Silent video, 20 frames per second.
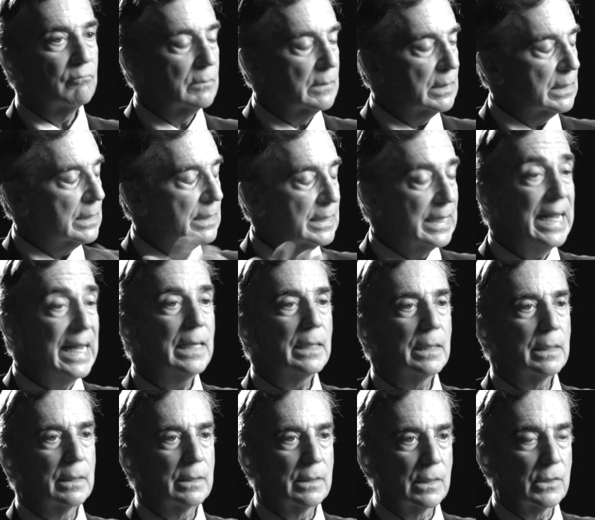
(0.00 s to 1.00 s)

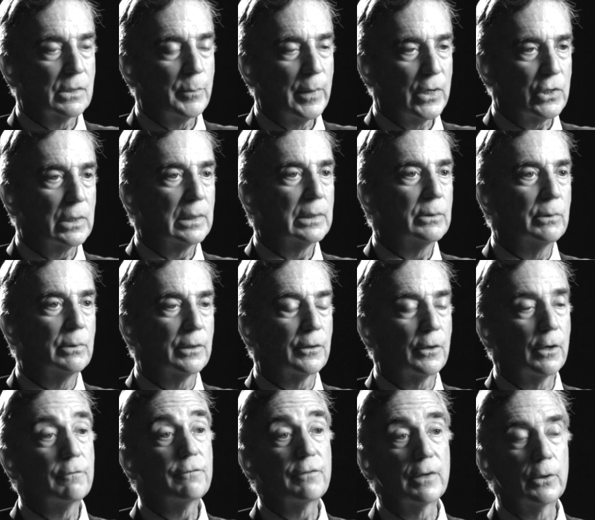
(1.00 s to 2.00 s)
standings, especially with
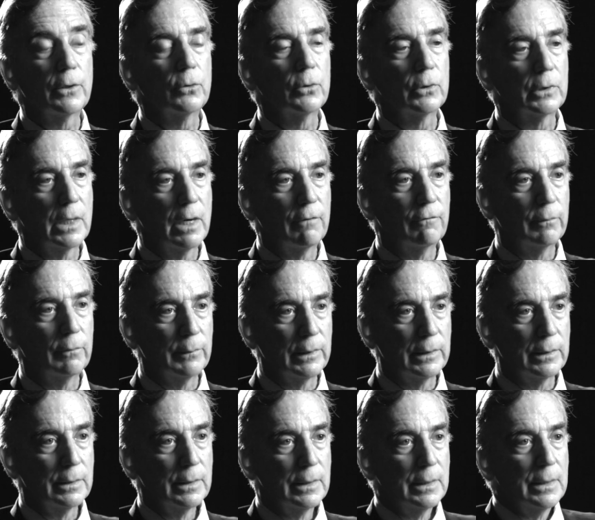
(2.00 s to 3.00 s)
our federal
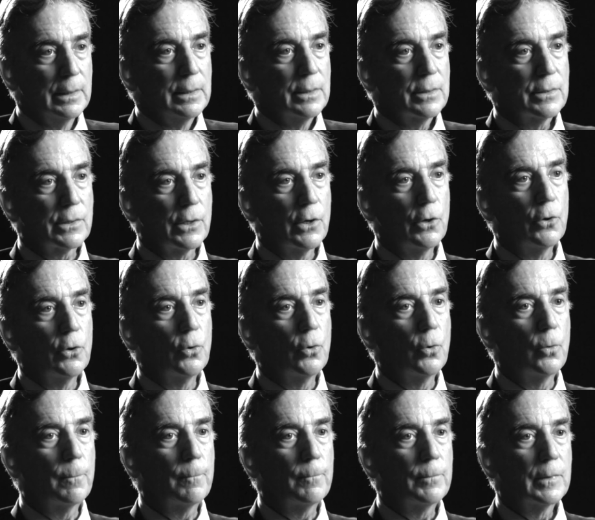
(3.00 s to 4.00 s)
government.
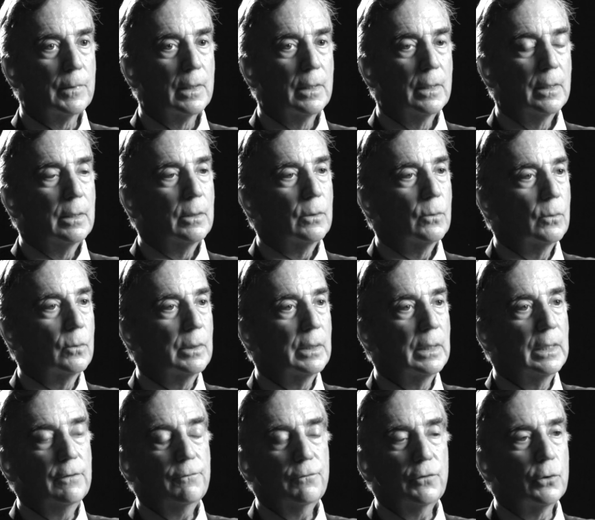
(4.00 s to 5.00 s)
So
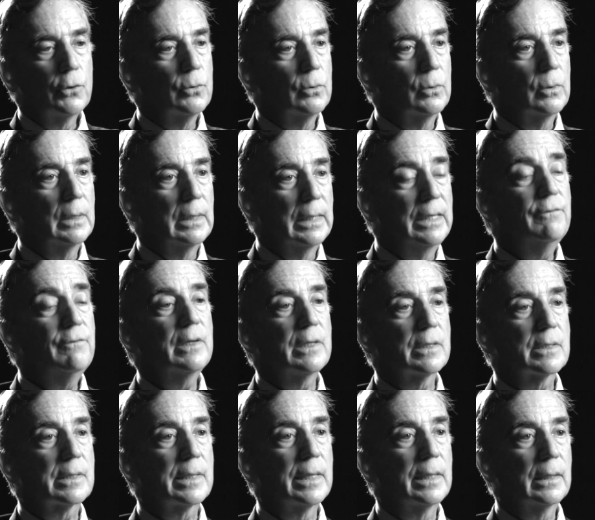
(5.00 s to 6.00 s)
if you live in a
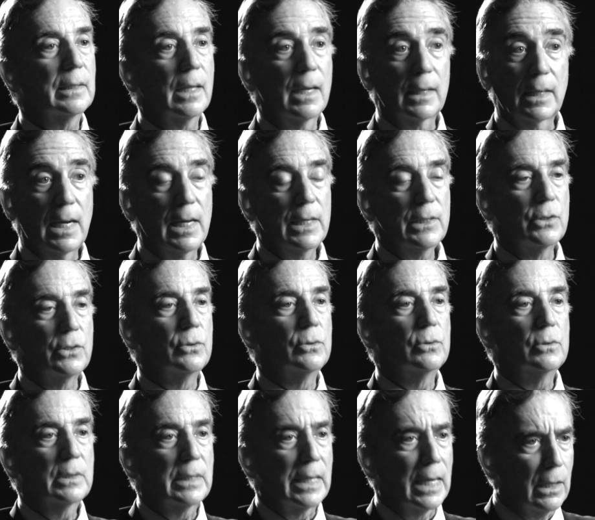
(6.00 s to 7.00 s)
state like I
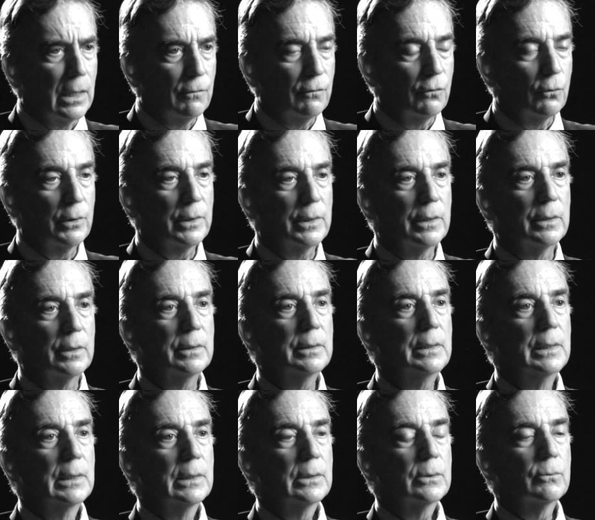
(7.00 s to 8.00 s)
do, California,
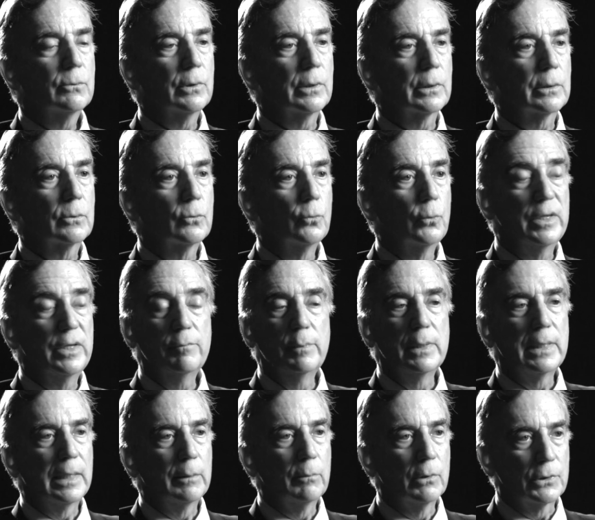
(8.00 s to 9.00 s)
where we've
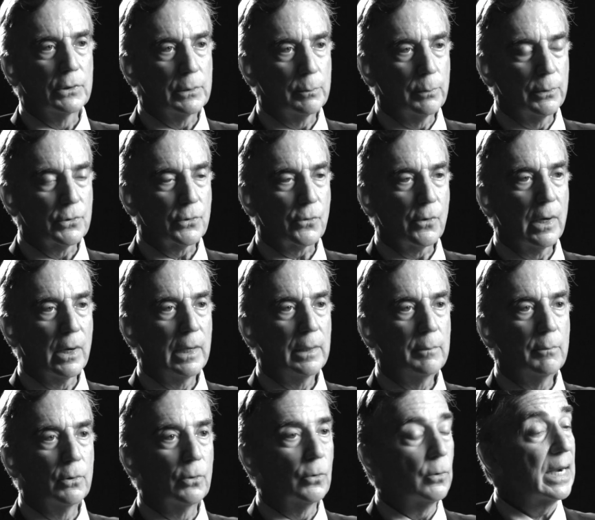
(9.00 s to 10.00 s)
been able to
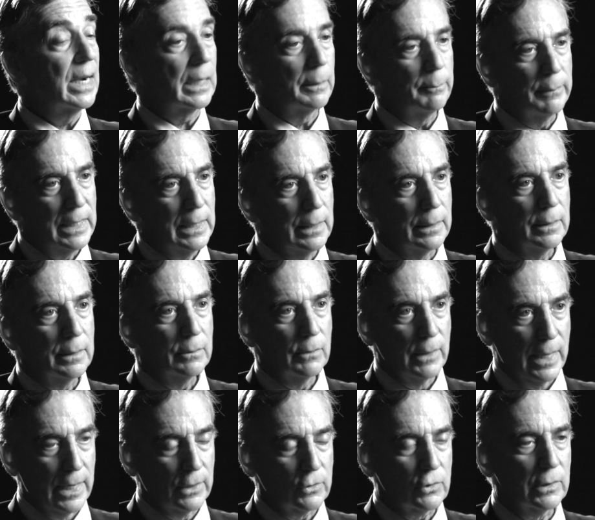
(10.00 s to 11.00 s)
prescribe or recommend,
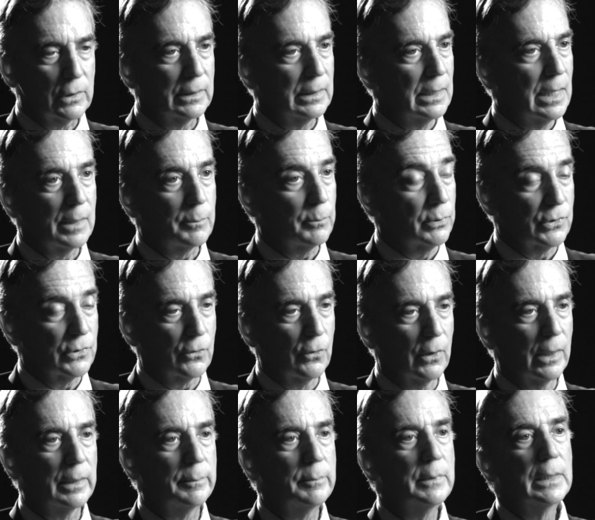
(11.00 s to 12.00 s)
actually not
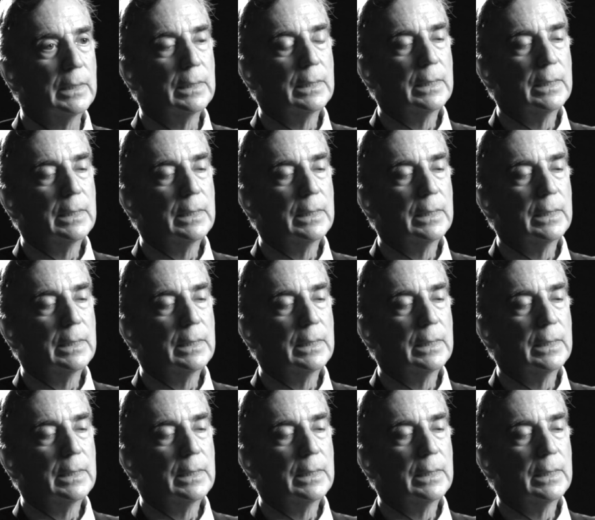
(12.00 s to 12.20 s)
prescribe,